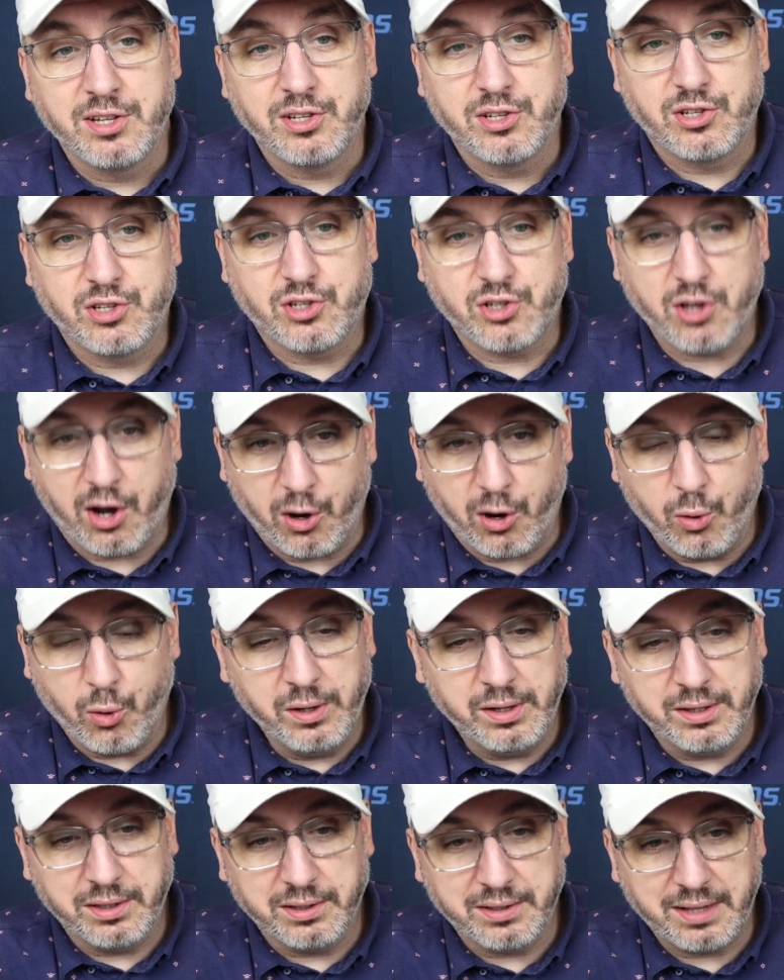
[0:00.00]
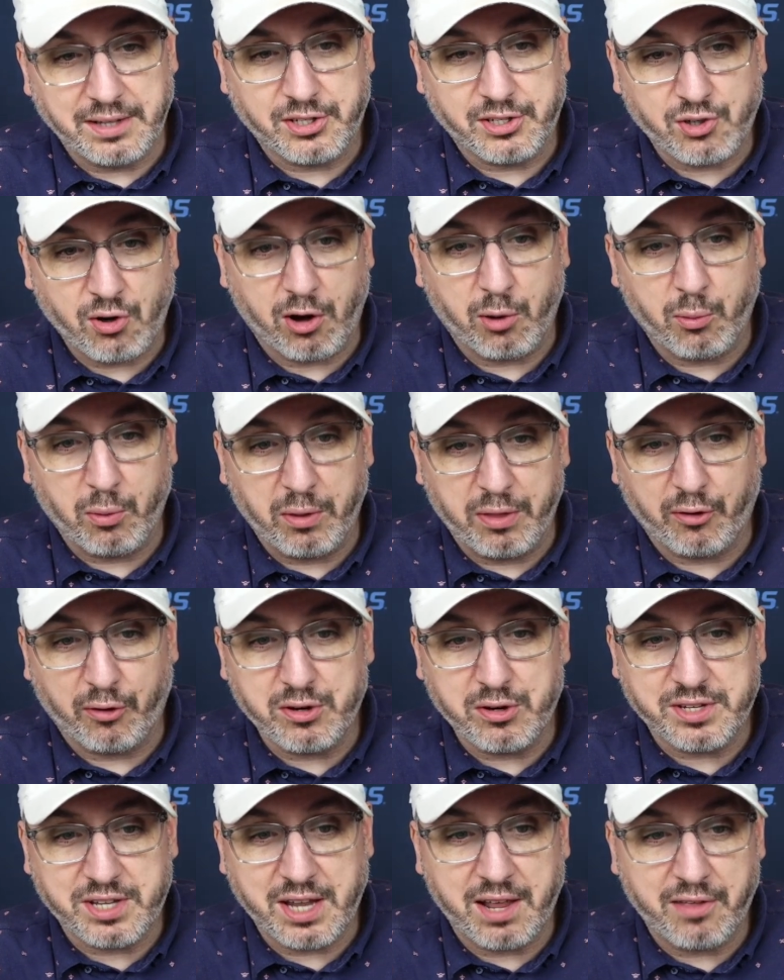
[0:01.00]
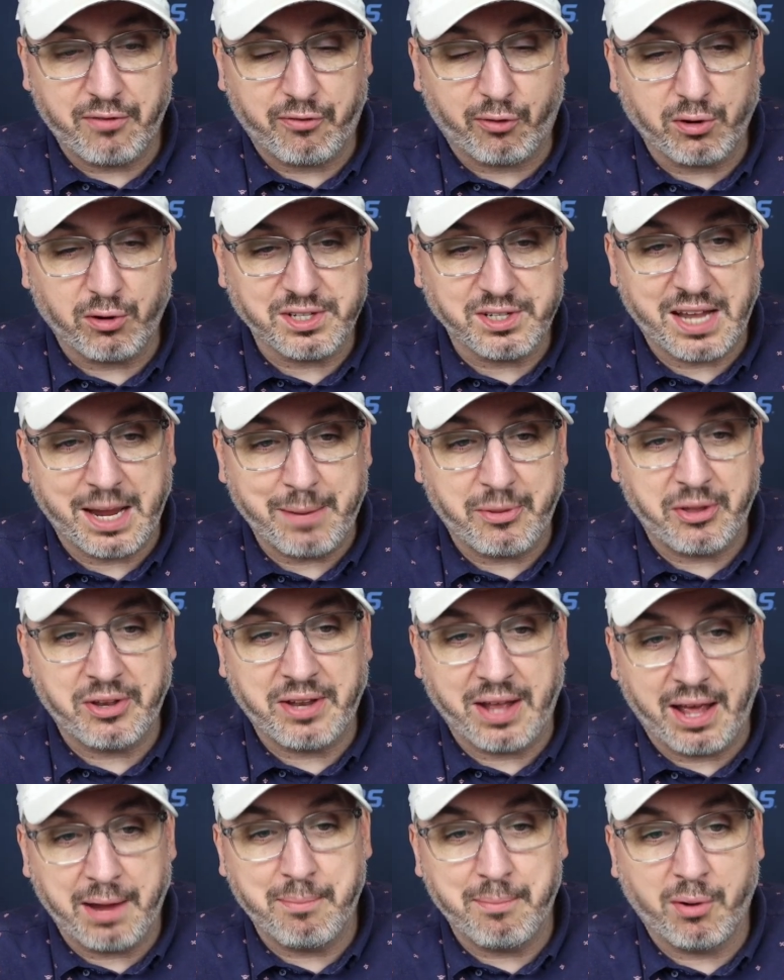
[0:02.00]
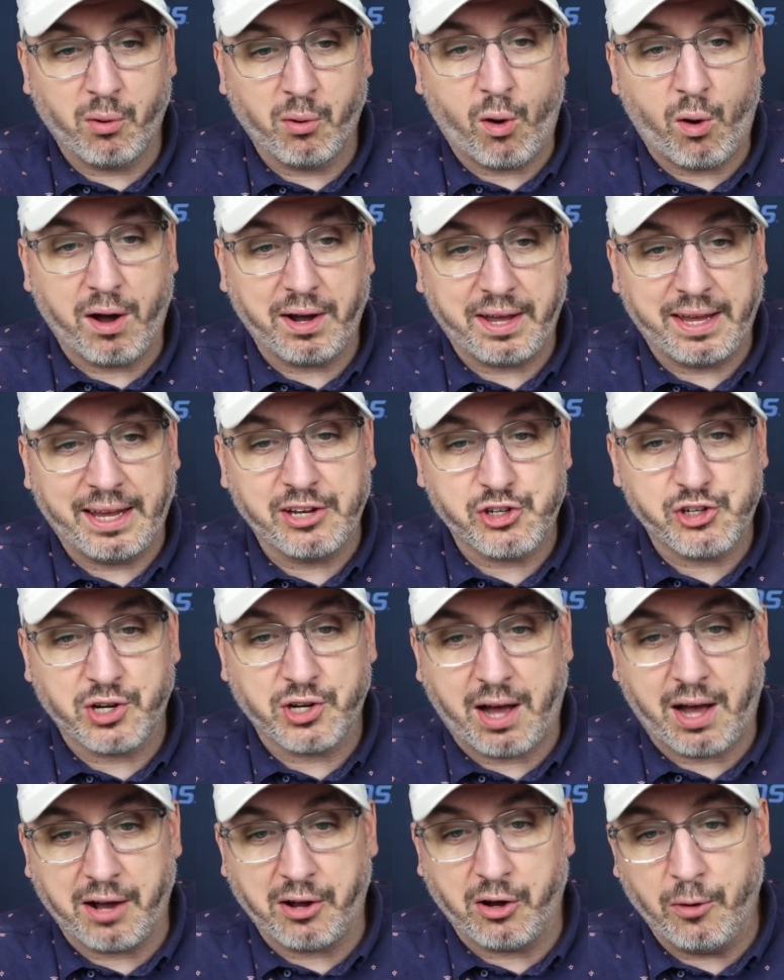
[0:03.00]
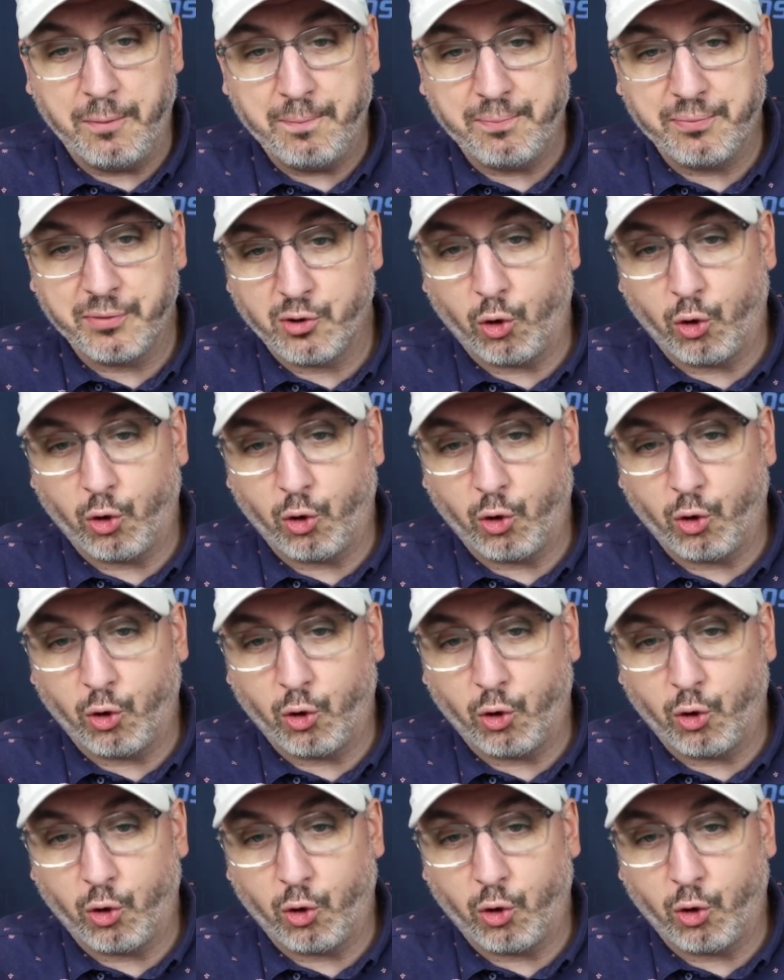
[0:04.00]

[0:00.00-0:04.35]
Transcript: So, let's start with the first game of the day, Milwaukee and Chicago.